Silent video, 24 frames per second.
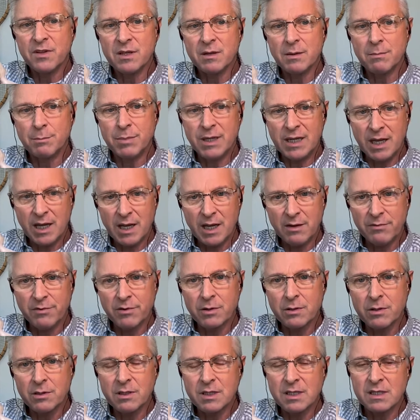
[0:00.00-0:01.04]
the
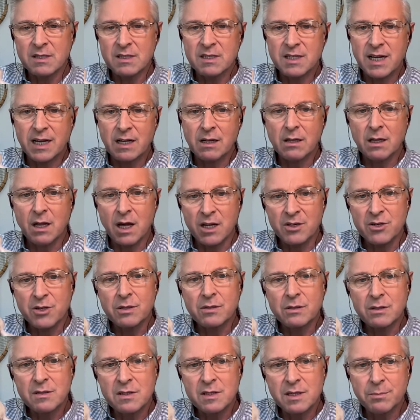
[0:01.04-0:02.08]
behavioral and
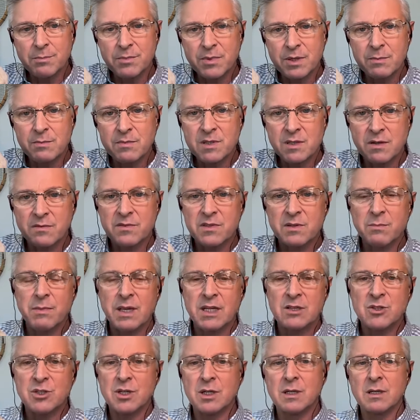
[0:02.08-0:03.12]
psychological symptoms of
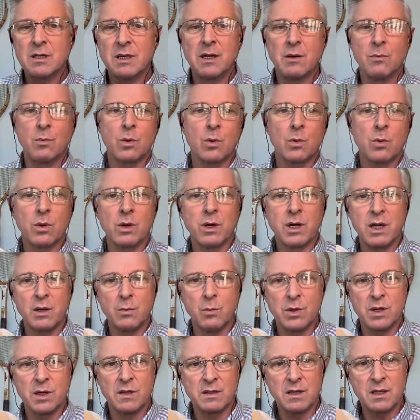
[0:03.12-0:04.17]
dementia. And we're
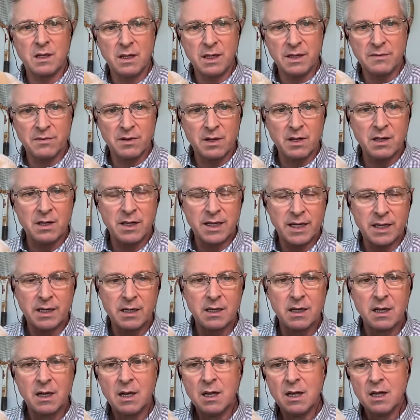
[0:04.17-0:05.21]
working with Cleveland Clinic
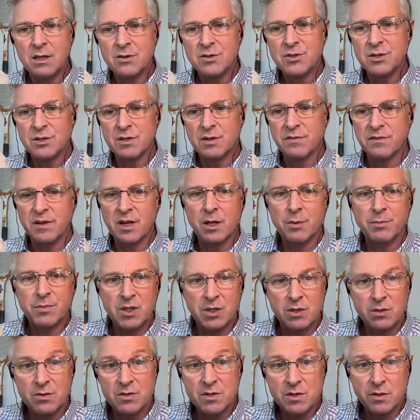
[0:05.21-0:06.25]
to develop the
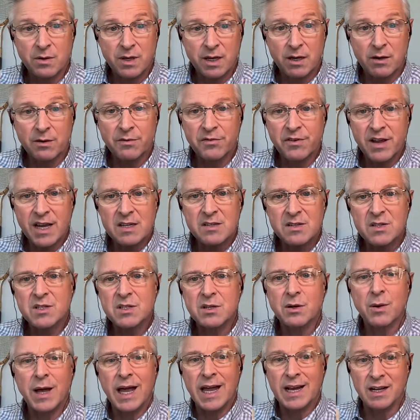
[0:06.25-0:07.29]
user interface.
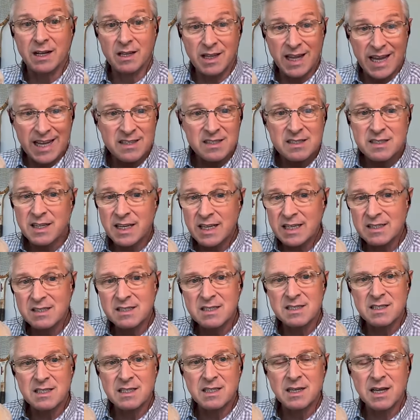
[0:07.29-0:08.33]
So at a glance, they can
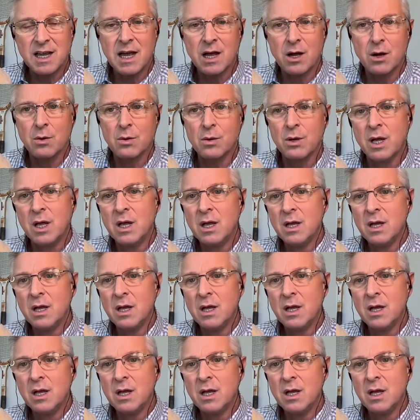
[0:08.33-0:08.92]
see how